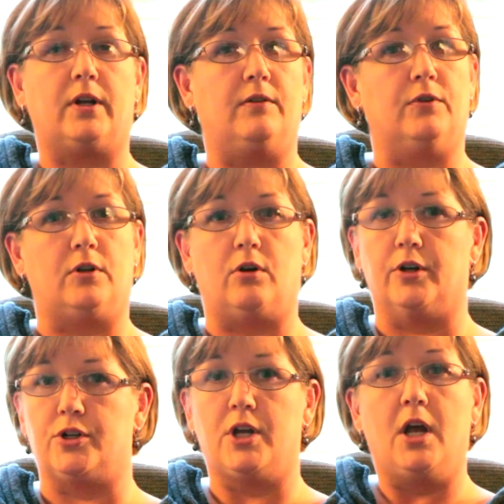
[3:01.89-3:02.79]
and working for
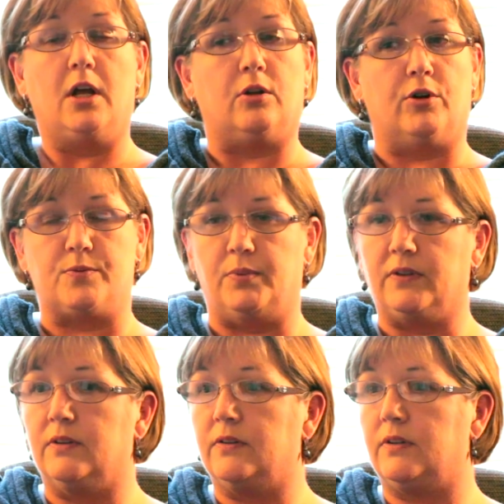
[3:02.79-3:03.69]
large
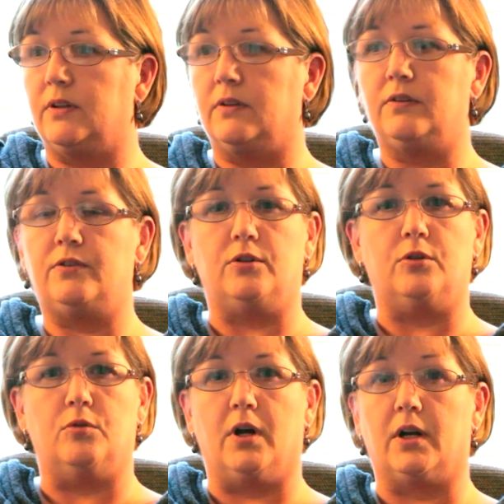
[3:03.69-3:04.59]
businesses
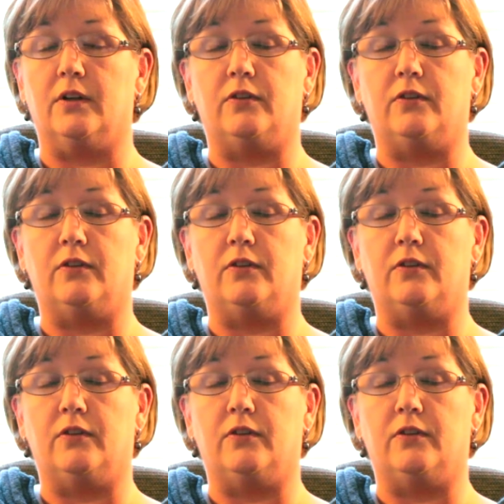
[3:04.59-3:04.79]
to